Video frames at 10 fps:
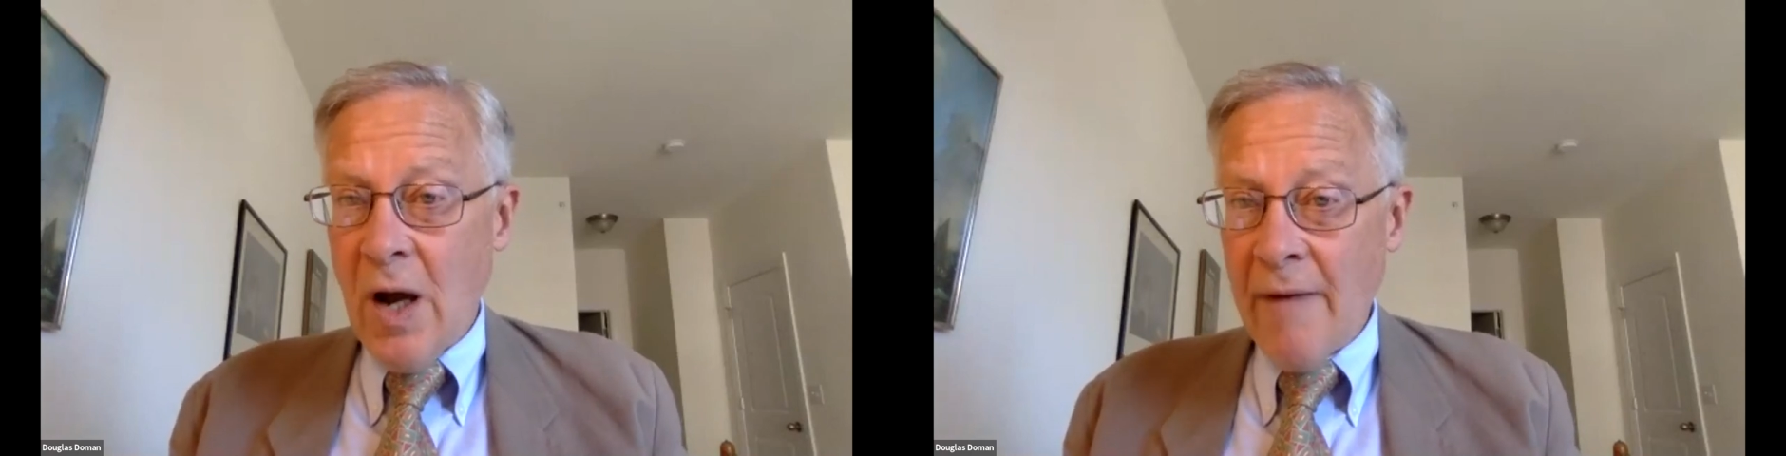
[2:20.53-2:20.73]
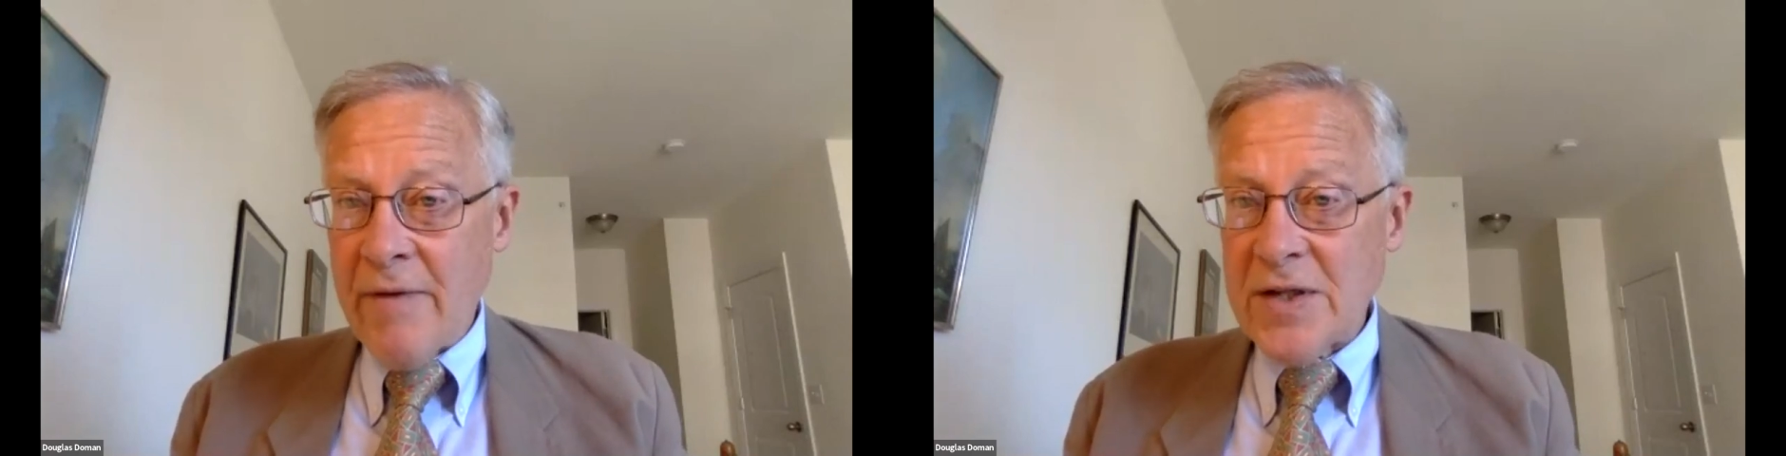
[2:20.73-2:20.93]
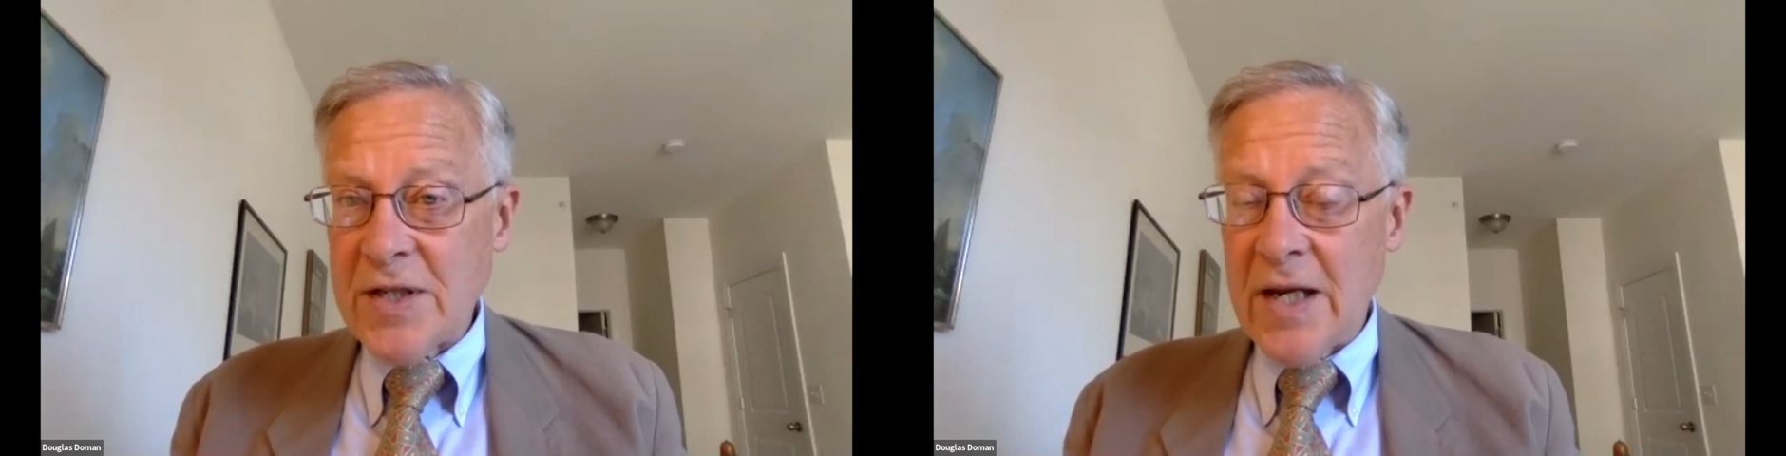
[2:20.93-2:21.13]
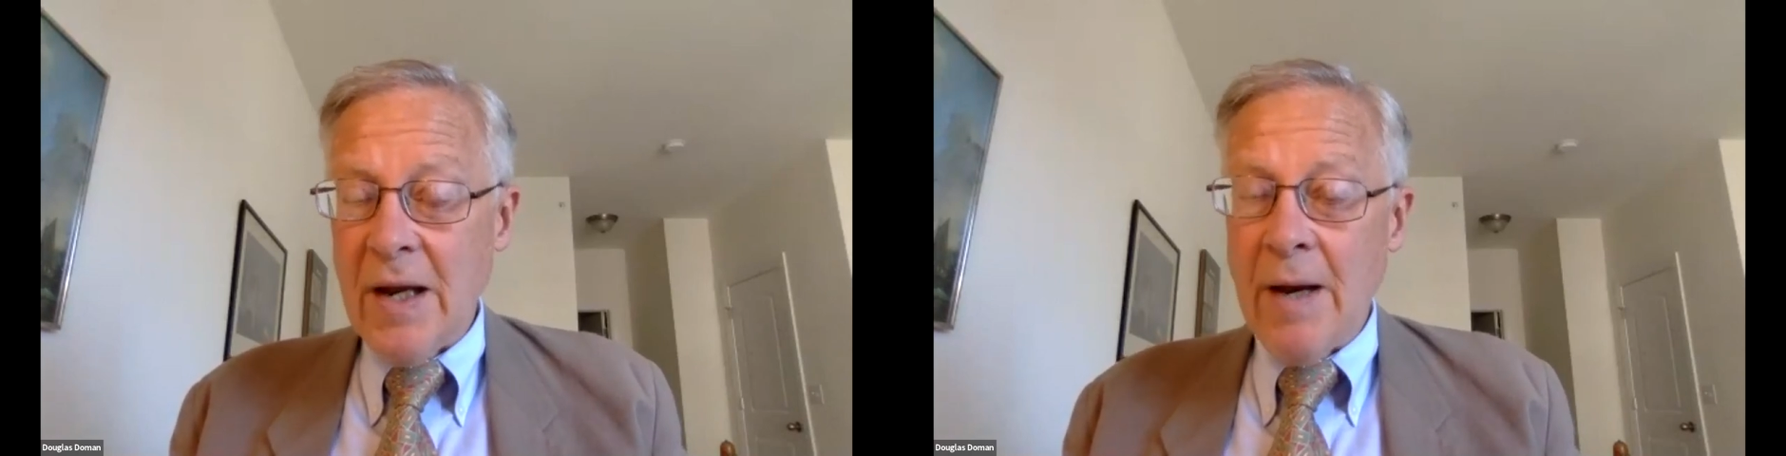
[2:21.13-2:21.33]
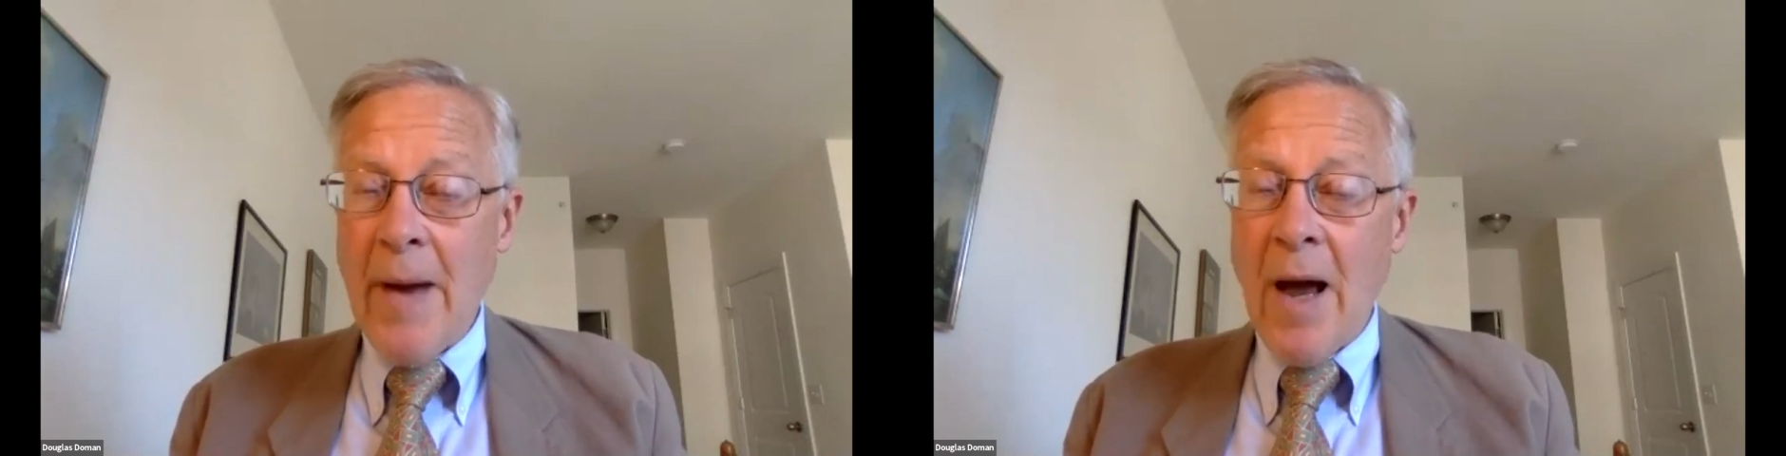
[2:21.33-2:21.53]
obviously,
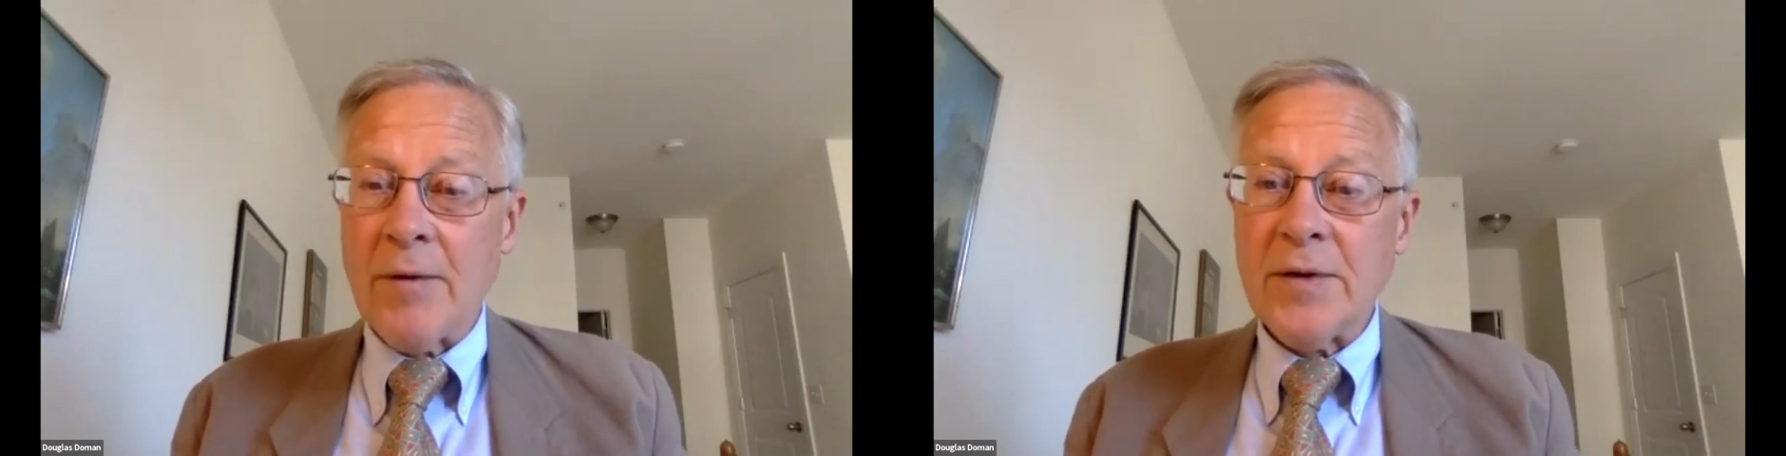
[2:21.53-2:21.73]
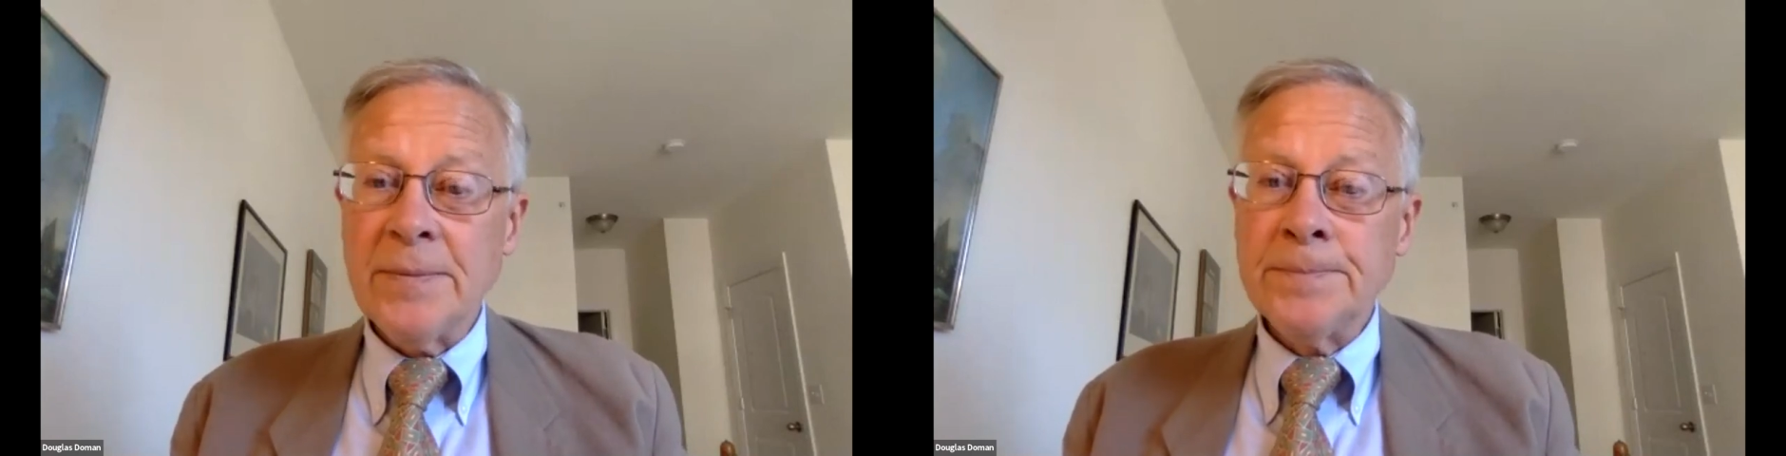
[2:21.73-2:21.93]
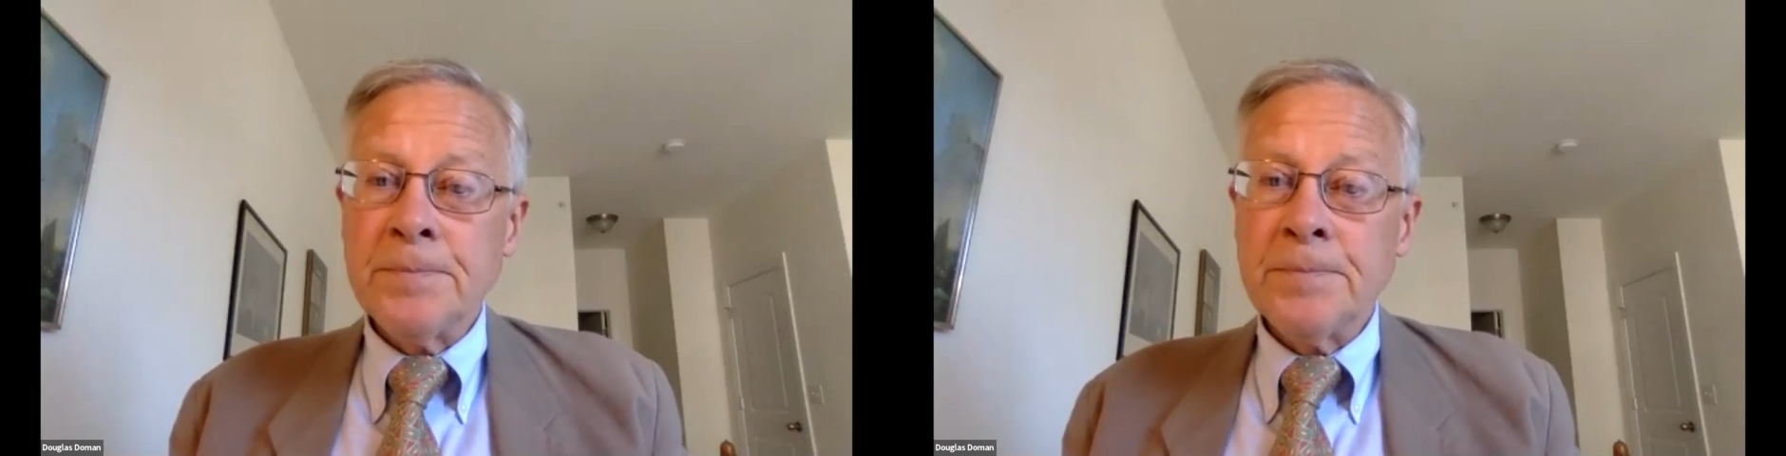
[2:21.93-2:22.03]
about